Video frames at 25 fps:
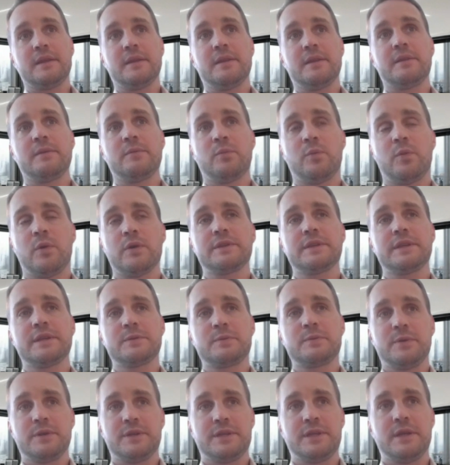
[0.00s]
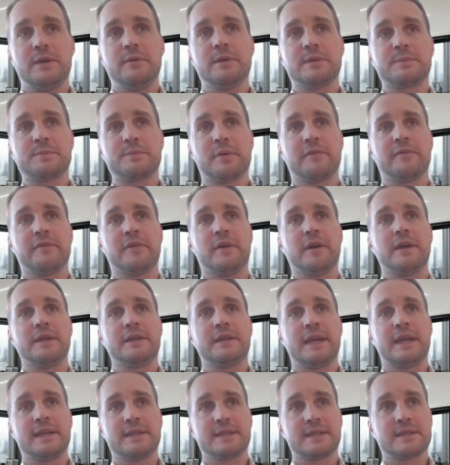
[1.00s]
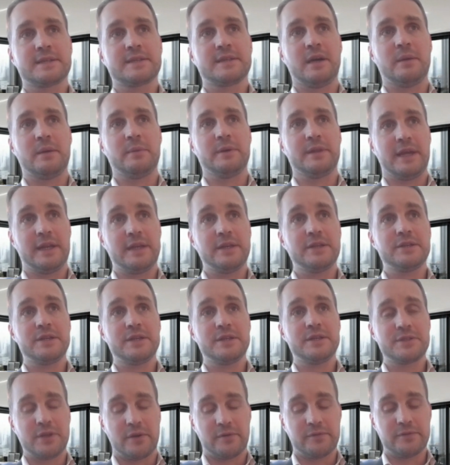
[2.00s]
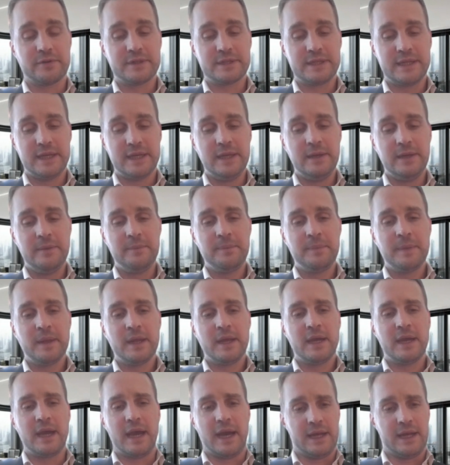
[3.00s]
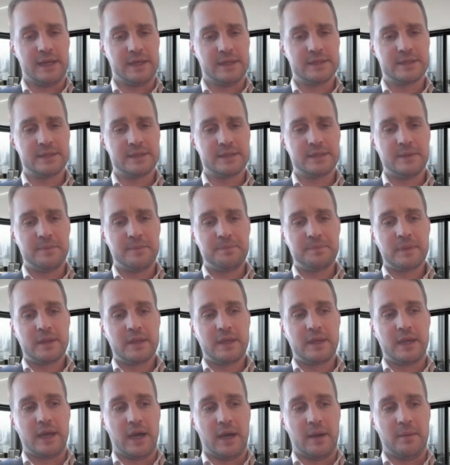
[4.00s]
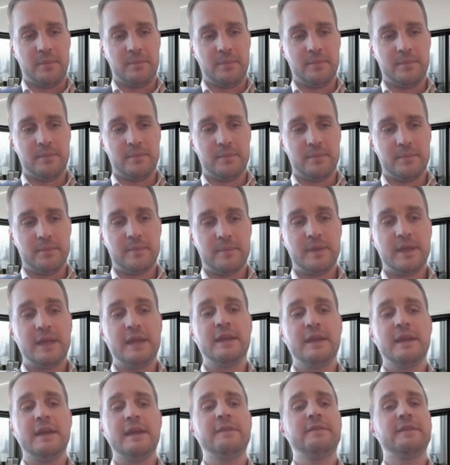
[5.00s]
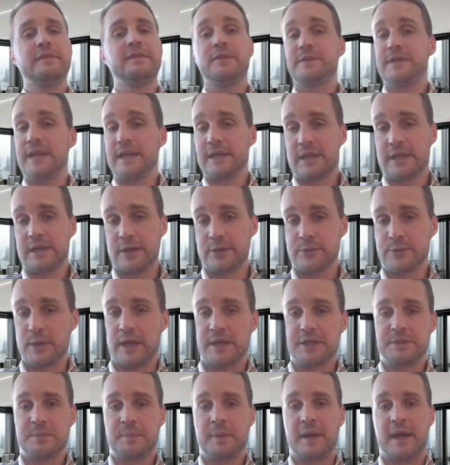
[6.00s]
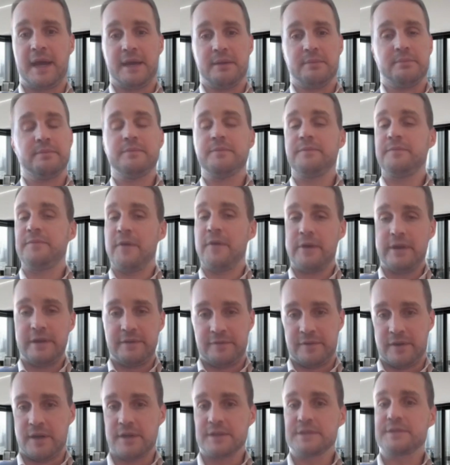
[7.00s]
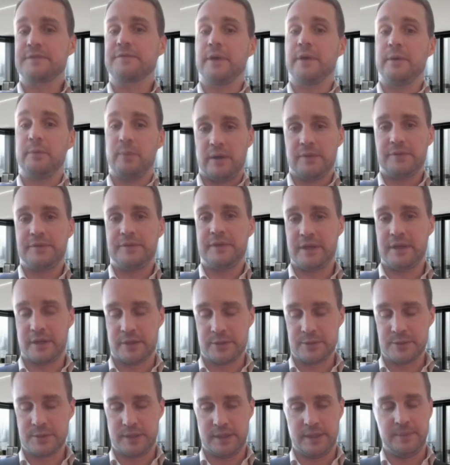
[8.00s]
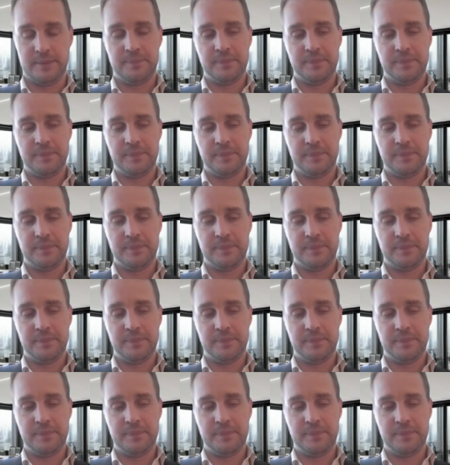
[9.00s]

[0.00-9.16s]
what this would do is provide Kazakhstan with energy sovereignty. And even if you take a country like Japan, very advanced, very wealthy country,